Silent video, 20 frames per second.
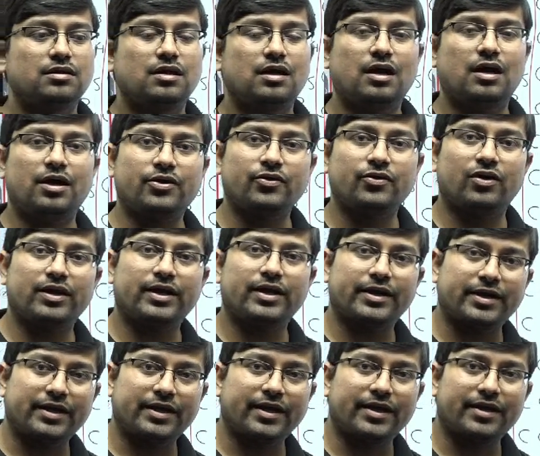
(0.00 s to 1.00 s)
Are you all
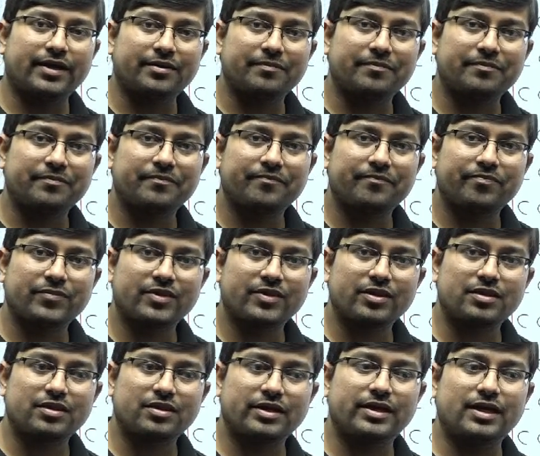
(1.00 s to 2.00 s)
getting it?
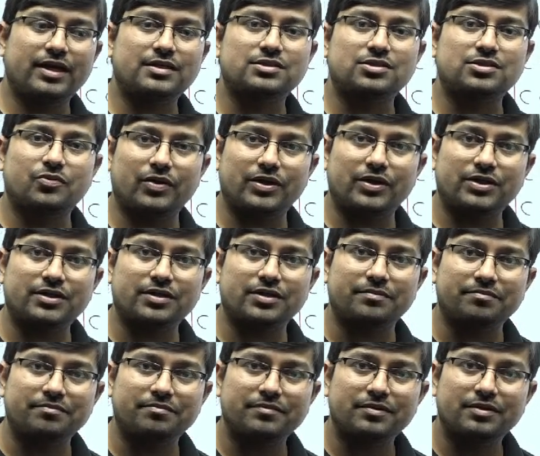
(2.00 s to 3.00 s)
The next question.
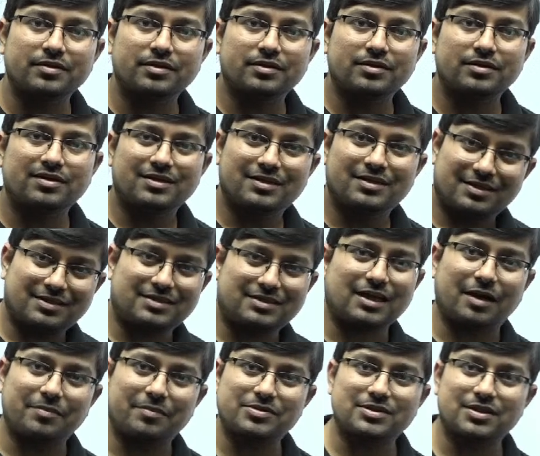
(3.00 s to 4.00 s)

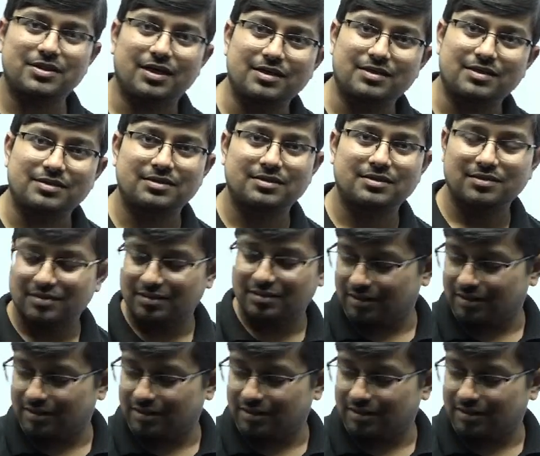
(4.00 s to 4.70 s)
Time starts.